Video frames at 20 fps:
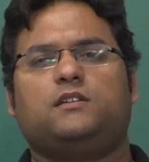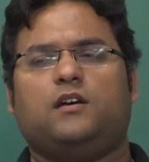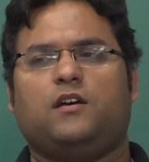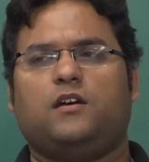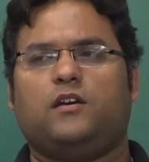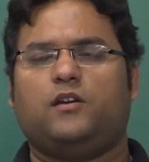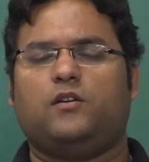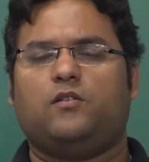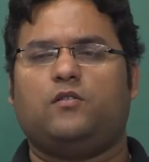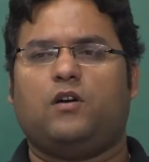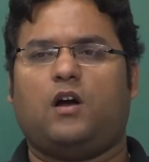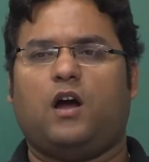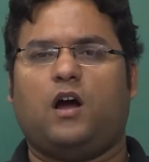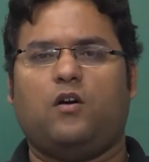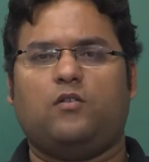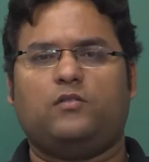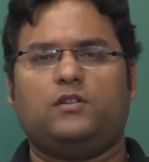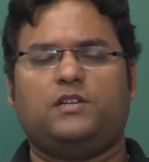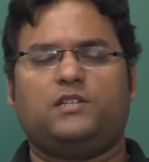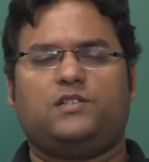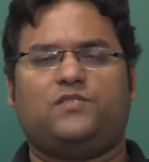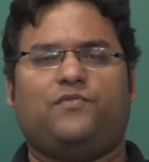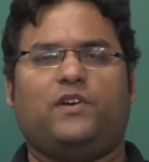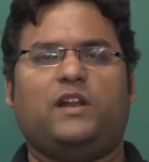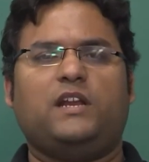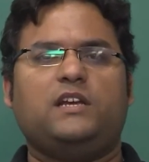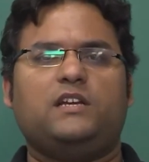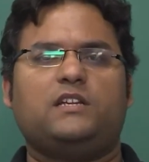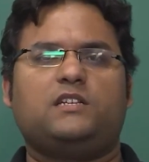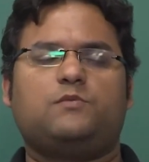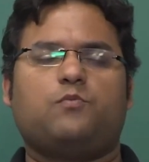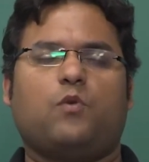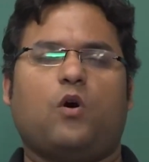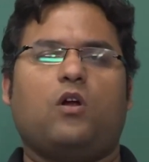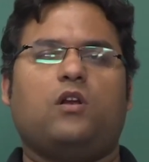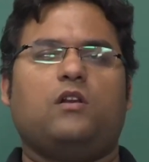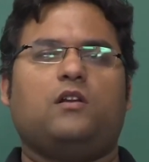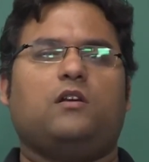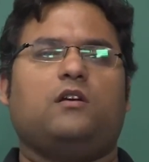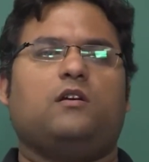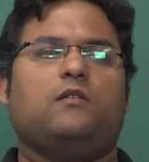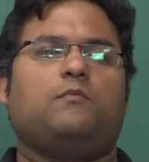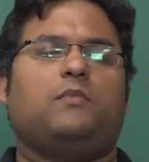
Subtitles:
how these very small